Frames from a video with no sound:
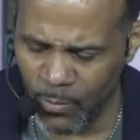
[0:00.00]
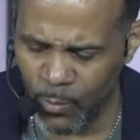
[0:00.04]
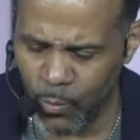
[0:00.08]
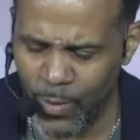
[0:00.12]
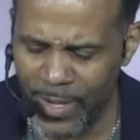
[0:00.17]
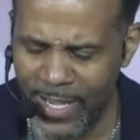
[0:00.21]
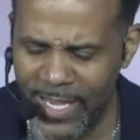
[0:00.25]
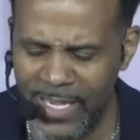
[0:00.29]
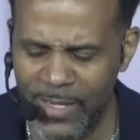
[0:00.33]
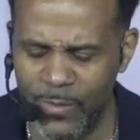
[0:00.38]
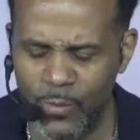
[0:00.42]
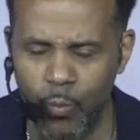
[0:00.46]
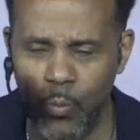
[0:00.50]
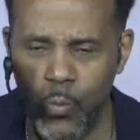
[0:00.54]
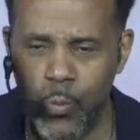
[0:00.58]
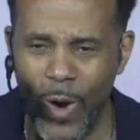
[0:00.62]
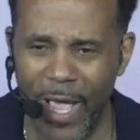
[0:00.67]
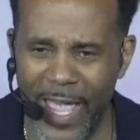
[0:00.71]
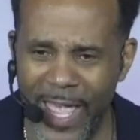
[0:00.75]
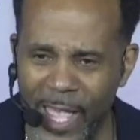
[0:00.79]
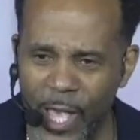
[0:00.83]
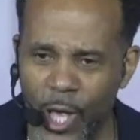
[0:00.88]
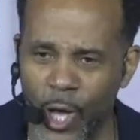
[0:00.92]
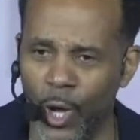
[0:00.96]
we
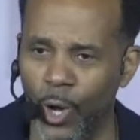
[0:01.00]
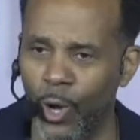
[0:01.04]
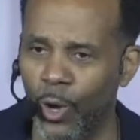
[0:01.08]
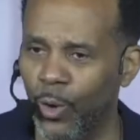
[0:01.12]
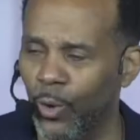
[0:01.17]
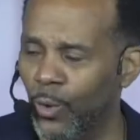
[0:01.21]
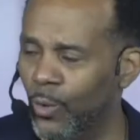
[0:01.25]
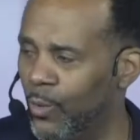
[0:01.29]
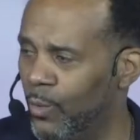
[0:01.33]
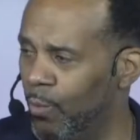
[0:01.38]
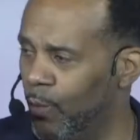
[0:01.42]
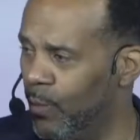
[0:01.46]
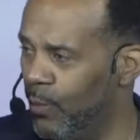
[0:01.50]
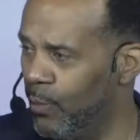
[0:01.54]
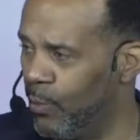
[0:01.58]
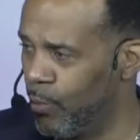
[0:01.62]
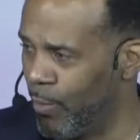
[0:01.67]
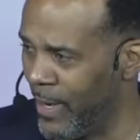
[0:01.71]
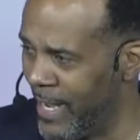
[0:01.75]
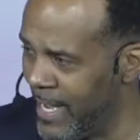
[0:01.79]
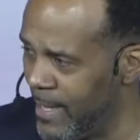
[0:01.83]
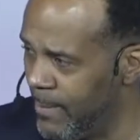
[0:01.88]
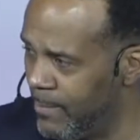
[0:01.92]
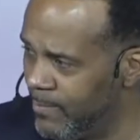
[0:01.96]
will
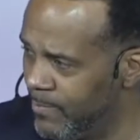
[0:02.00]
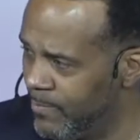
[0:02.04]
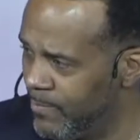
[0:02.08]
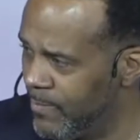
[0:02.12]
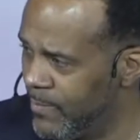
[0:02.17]
reap.